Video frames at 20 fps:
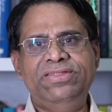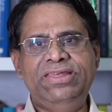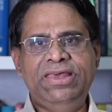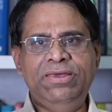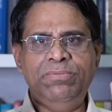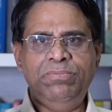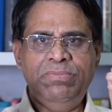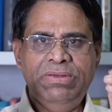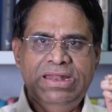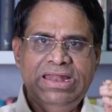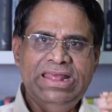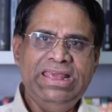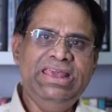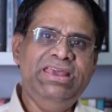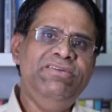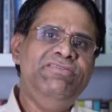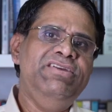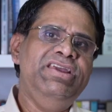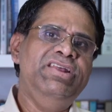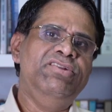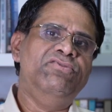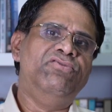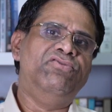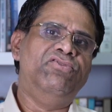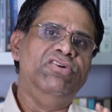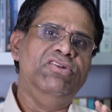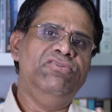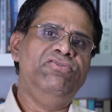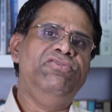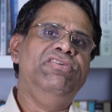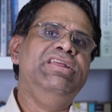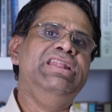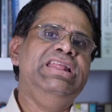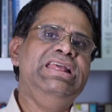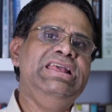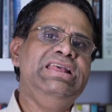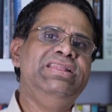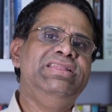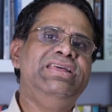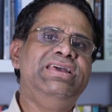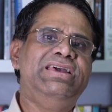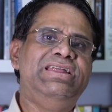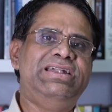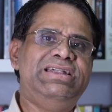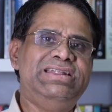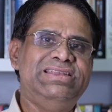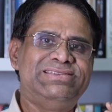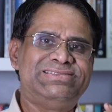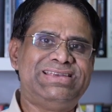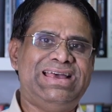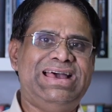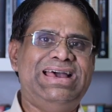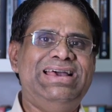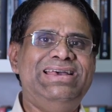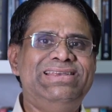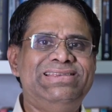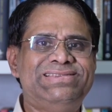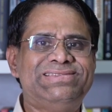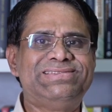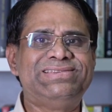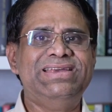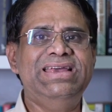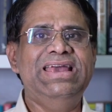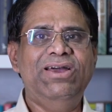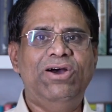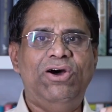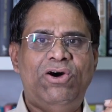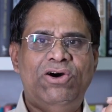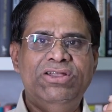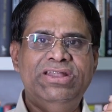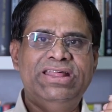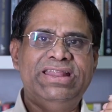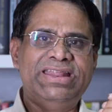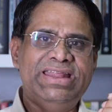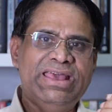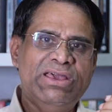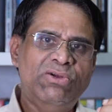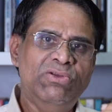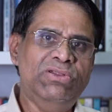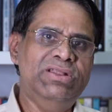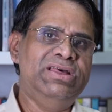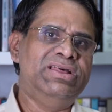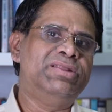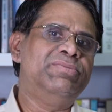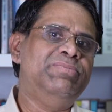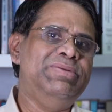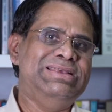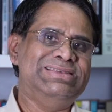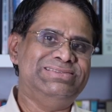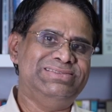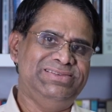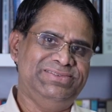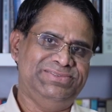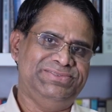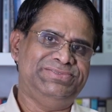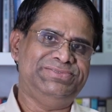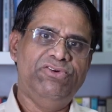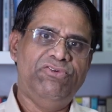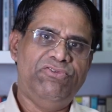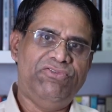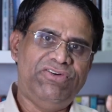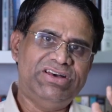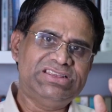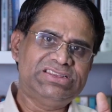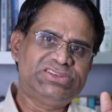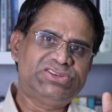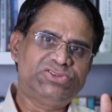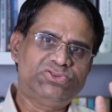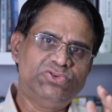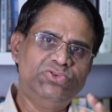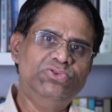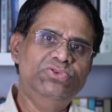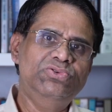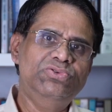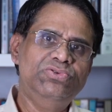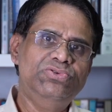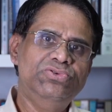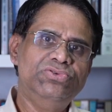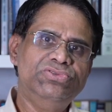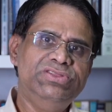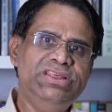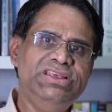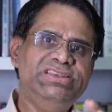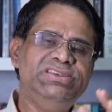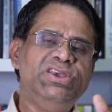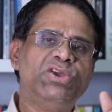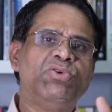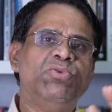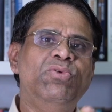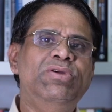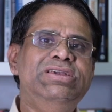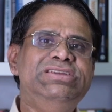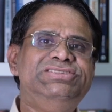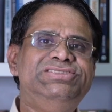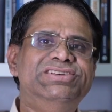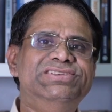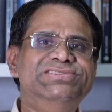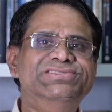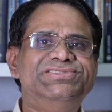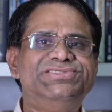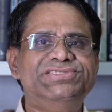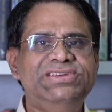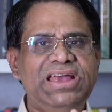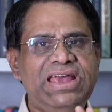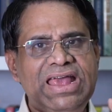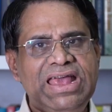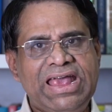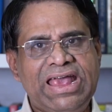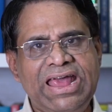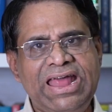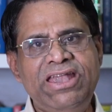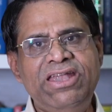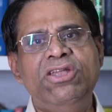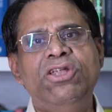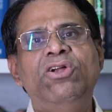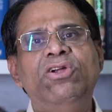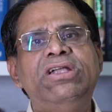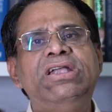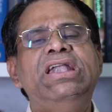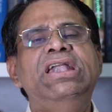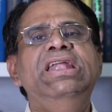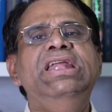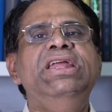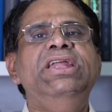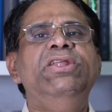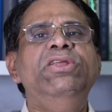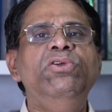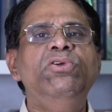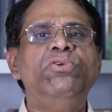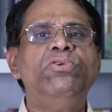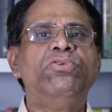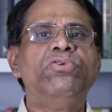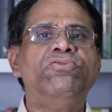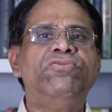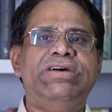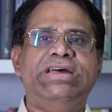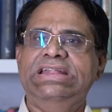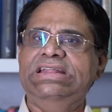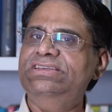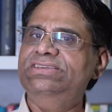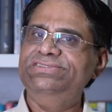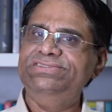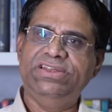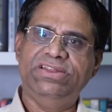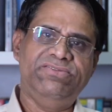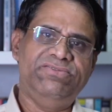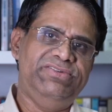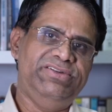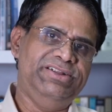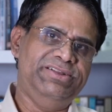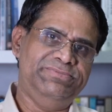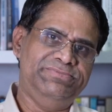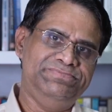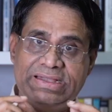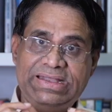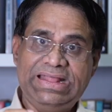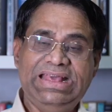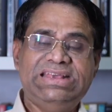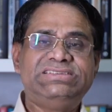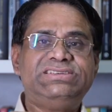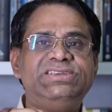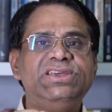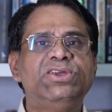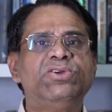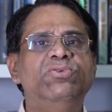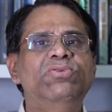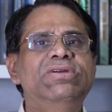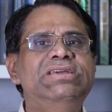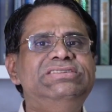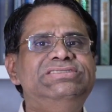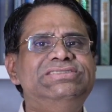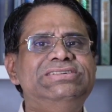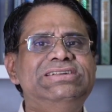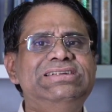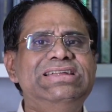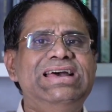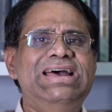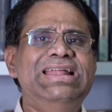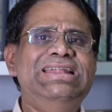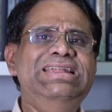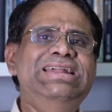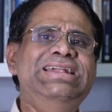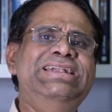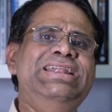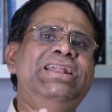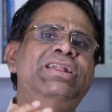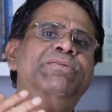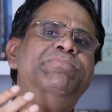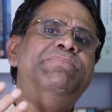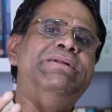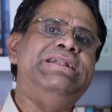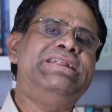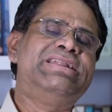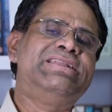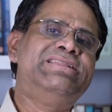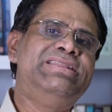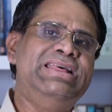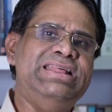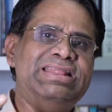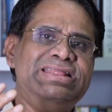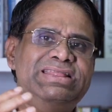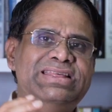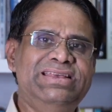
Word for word: They believe in fulfilling their desires on a regular basis. First two, these equations cannot lead you to financial freedom. Next equation, a little better than